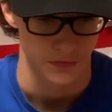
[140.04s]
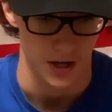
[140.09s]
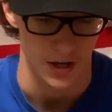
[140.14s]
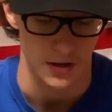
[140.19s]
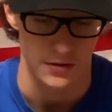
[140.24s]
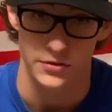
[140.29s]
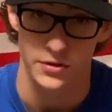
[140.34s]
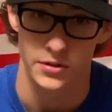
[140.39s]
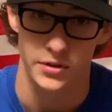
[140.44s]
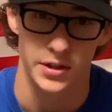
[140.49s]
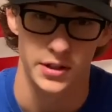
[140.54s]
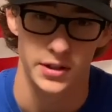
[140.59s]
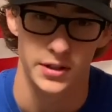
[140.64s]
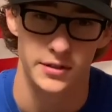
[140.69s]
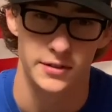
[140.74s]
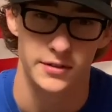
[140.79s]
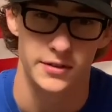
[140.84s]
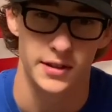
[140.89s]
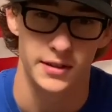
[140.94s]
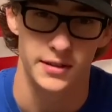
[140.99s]
I was looking and
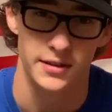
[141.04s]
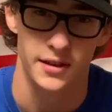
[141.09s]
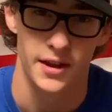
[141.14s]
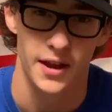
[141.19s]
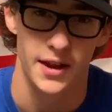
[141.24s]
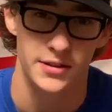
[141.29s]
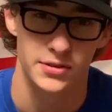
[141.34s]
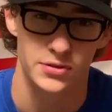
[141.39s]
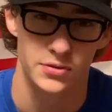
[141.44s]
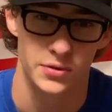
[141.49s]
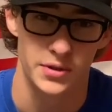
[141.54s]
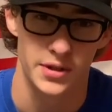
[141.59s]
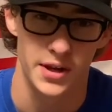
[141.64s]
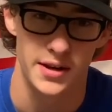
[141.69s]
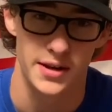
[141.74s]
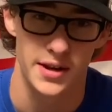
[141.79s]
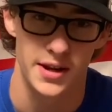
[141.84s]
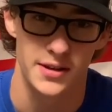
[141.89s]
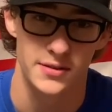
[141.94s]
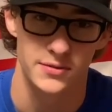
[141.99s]
it's like the last 28
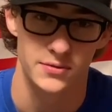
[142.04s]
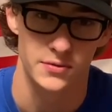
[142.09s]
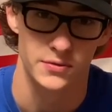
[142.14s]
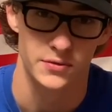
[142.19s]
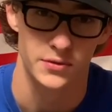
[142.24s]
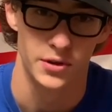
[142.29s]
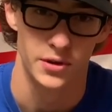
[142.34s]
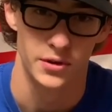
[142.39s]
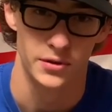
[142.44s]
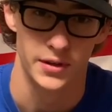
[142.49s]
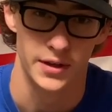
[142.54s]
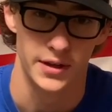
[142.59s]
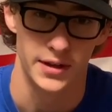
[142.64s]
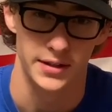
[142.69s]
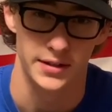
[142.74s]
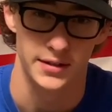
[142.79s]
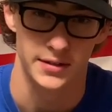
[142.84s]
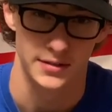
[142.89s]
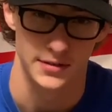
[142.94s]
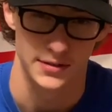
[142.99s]
days we've grown
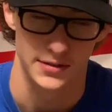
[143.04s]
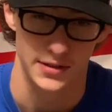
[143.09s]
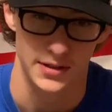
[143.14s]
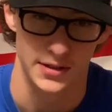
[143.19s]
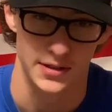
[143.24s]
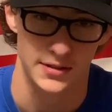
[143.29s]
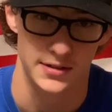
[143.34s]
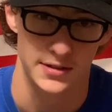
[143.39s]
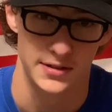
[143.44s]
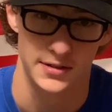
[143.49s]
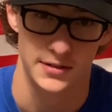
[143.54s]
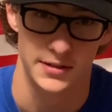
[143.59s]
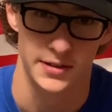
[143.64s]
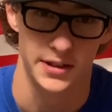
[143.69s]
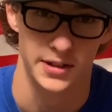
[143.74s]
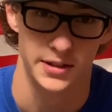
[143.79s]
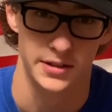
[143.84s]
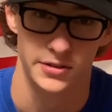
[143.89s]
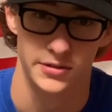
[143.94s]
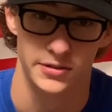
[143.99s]
like
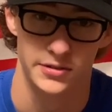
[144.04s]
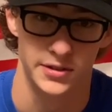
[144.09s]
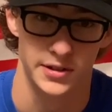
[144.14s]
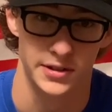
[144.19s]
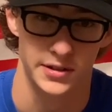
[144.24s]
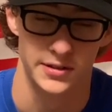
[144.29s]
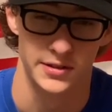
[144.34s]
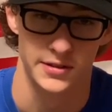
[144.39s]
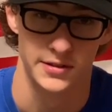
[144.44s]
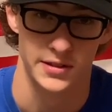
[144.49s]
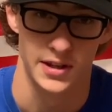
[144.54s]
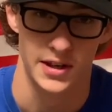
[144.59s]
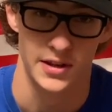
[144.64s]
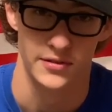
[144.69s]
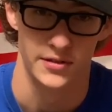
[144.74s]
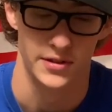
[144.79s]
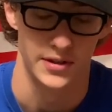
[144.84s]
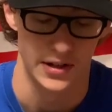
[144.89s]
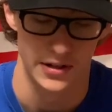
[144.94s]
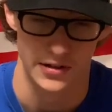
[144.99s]
66 or
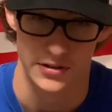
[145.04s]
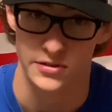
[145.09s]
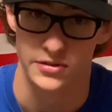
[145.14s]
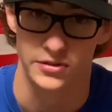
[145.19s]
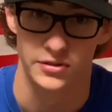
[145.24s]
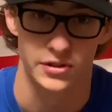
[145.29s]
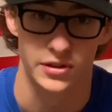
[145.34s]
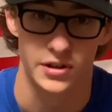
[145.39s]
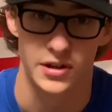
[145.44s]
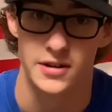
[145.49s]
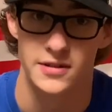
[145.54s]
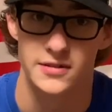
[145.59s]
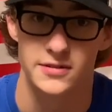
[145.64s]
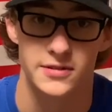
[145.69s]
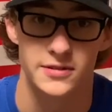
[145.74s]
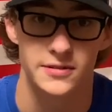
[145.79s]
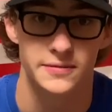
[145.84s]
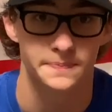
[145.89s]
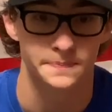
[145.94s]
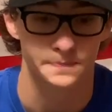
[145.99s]
67. That's just
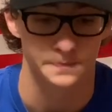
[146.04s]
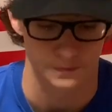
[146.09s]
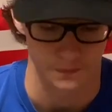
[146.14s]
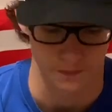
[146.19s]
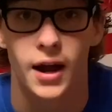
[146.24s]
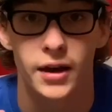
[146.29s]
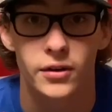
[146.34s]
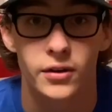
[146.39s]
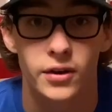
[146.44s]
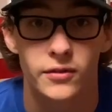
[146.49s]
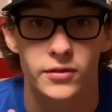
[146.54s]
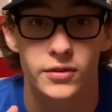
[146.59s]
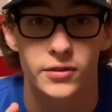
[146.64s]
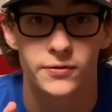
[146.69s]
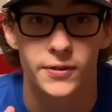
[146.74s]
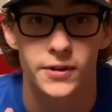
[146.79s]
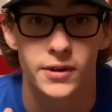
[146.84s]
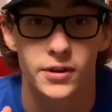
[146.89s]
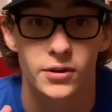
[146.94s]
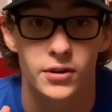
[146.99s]
crazy. I do have a
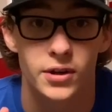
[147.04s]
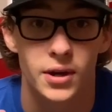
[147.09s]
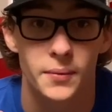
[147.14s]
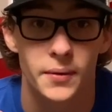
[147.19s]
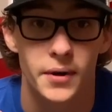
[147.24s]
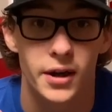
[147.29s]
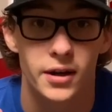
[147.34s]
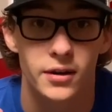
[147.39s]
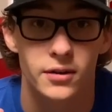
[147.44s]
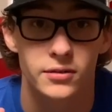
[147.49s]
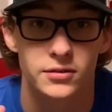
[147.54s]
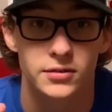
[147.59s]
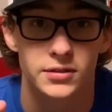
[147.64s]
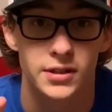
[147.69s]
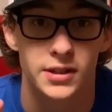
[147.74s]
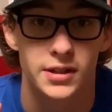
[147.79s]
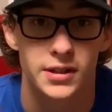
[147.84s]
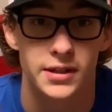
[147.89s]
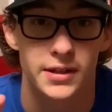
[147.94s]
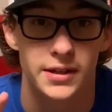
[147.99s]
video coming out
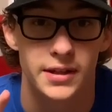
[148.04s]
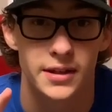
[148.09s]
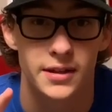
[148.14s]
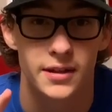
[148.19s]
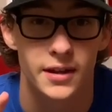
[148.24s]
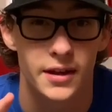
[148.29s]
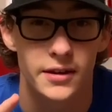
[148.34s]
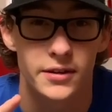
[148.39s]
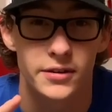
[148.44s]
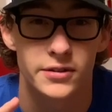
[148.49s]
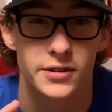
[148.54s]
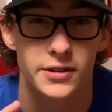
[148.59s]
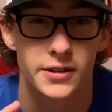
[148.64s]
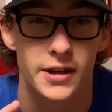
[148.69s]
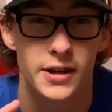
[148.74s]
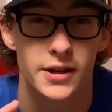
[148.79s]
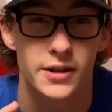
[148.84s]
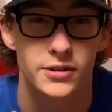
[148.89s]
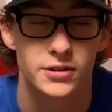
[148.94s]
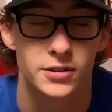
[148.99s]
later
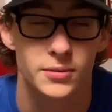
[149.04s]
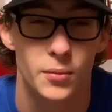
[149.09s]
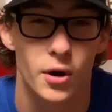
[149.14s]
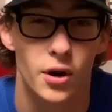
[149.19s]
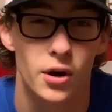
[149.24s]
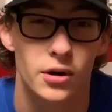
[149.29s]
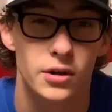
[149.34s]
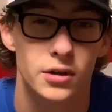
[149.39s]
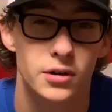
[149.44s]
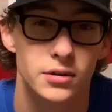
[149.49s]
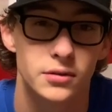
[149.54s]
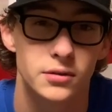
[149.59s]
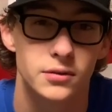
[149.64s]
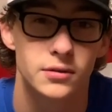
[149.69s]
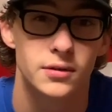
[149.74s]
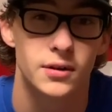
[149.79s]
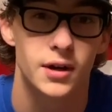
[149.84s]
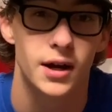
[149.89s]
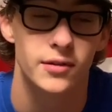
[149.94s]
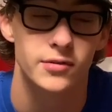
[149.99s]
today or tomorrow.
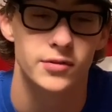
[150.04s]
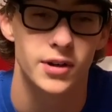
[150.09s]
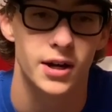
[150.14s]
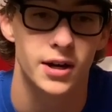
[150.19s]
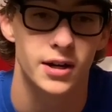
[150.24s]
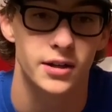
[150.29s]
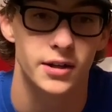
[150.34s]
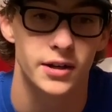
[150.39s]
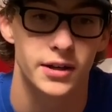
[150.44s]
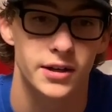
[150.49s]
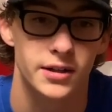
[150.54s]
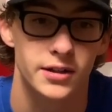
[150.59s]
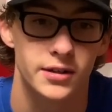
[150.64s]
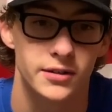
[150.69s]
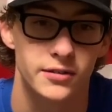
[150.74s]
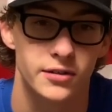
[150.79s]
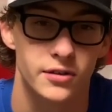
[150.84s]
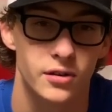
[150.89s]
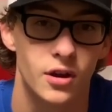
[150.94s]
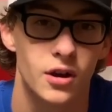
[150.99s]
I've got like
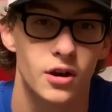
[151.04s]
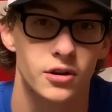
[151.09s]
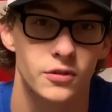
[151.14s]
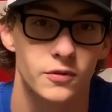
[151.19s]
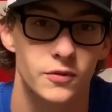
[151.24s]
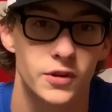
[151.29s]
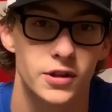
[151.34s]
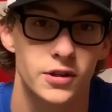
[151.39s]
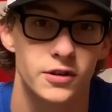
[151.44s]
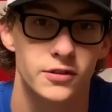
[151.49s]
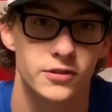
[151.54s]
it's a longer video.